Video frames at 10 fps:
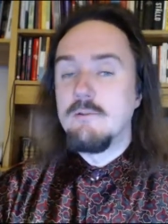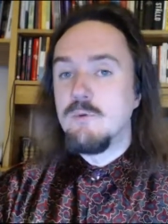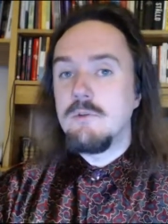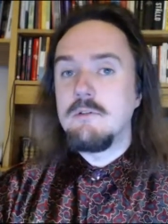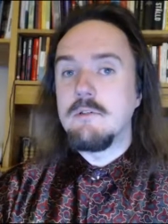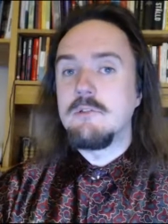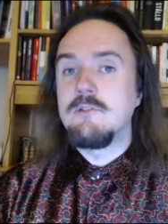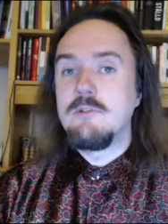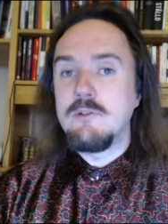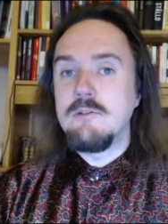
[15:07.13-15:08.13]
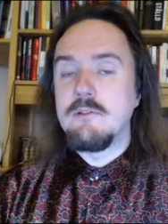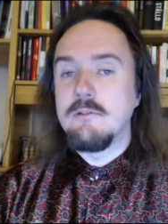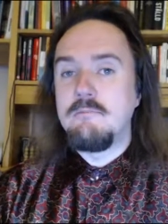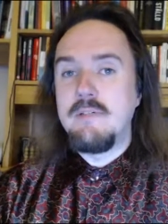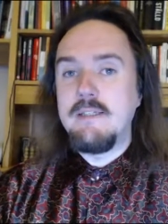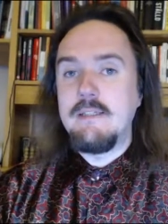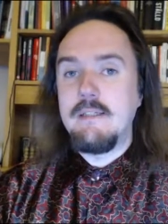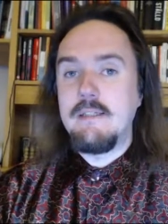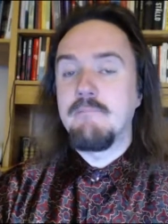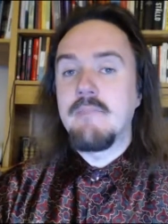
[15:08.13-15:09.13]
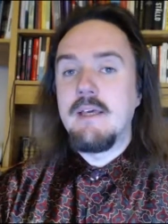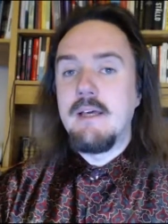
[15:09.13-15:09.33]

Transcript: Would a good being